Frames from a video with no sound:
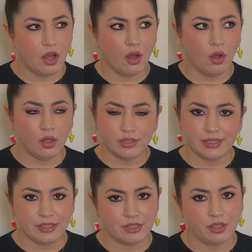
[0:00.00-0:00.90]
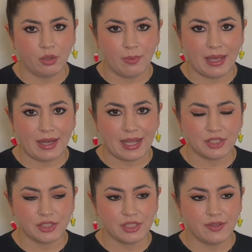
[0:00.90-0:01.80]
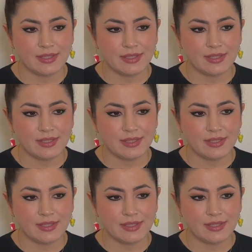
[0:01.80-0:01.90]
All you need to know about adjectives,